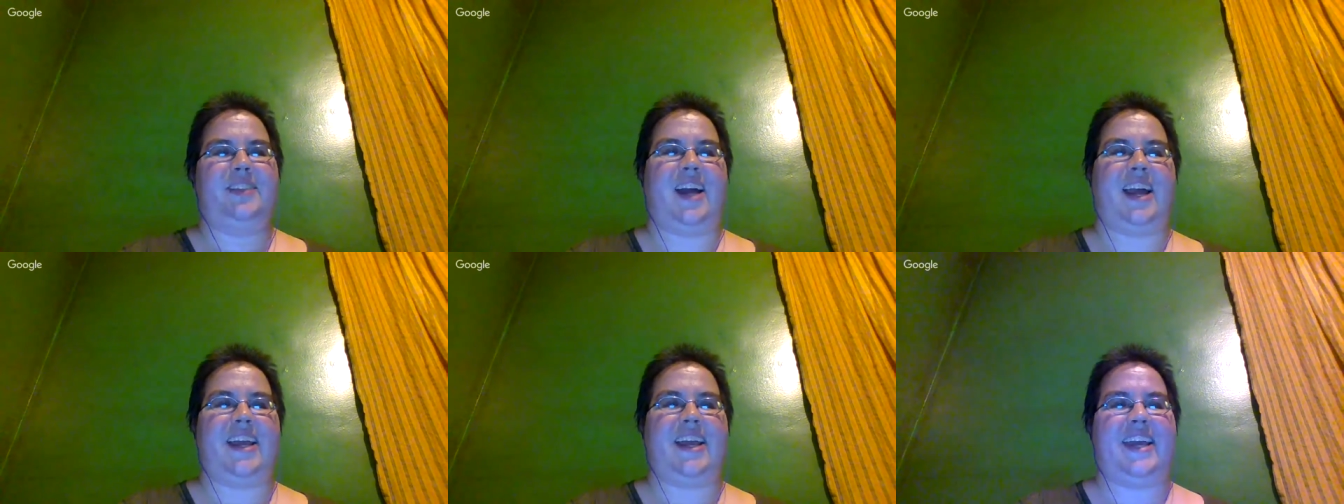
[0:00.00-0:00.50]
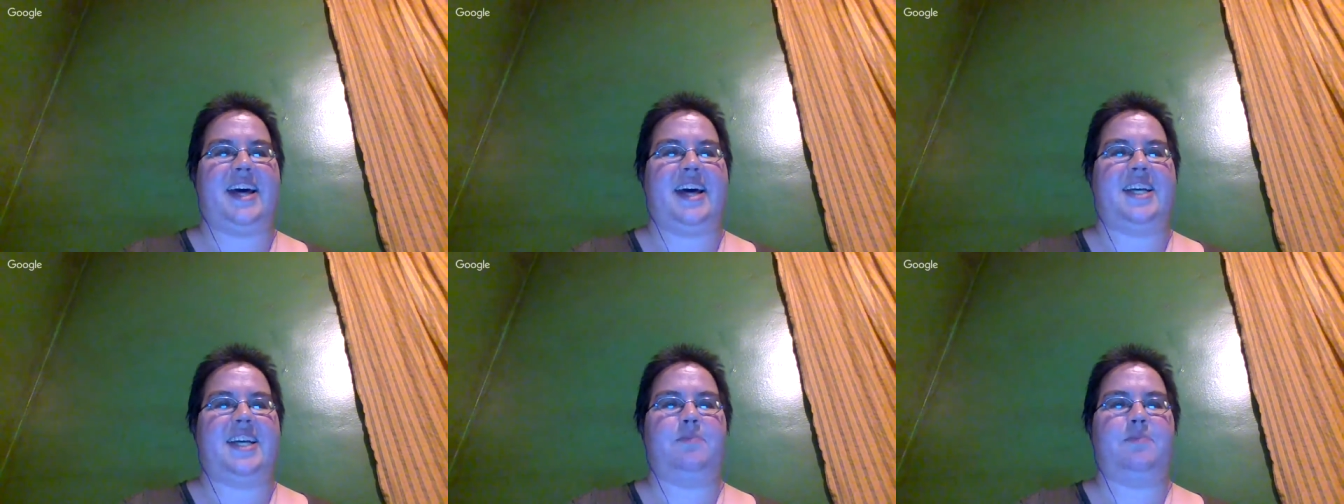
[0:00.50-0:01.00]
I
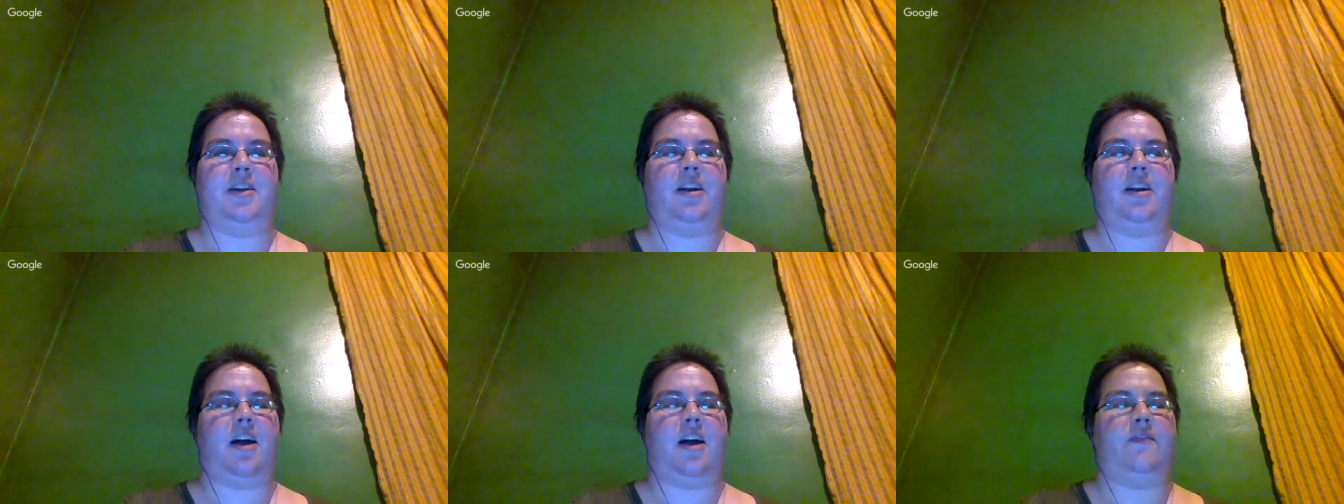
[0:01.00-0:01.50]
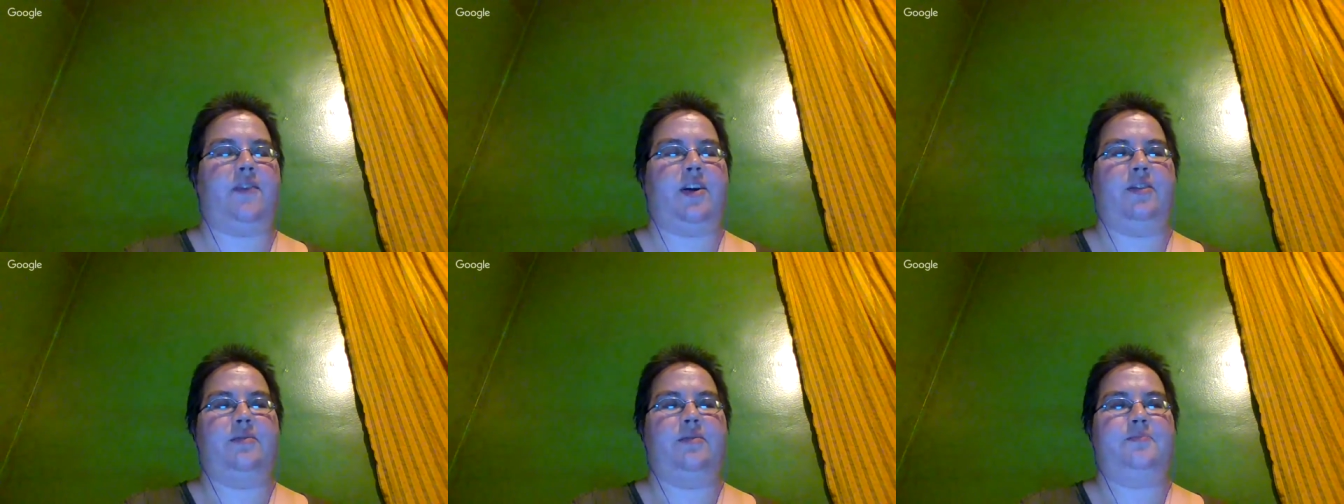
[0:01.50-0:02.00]
guess, but not
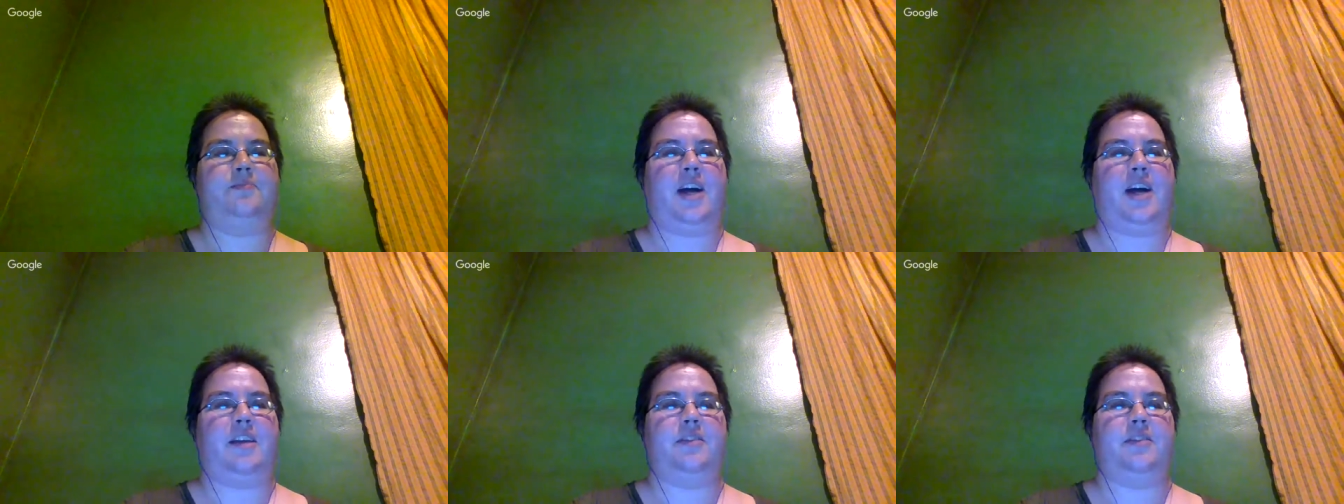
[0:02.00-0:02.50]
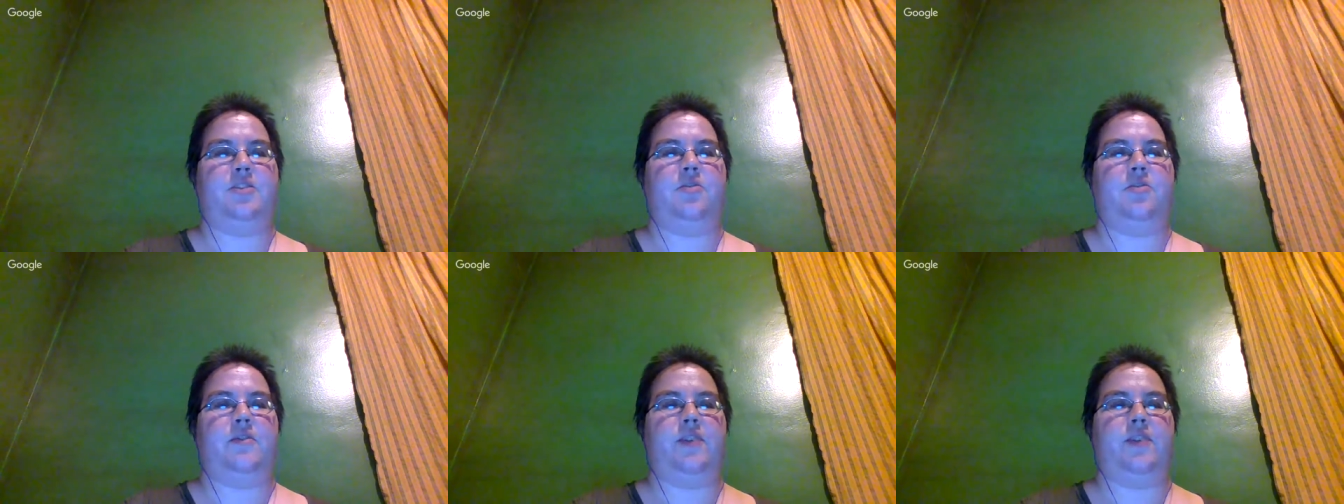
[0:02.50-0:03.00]
very, not too
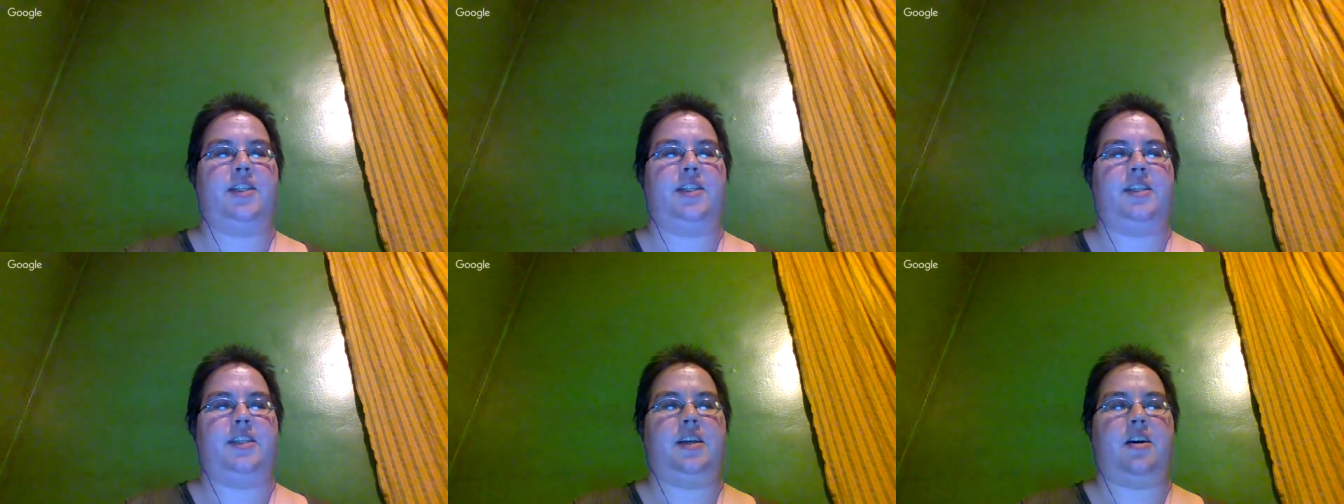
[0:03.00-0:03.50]
convincing.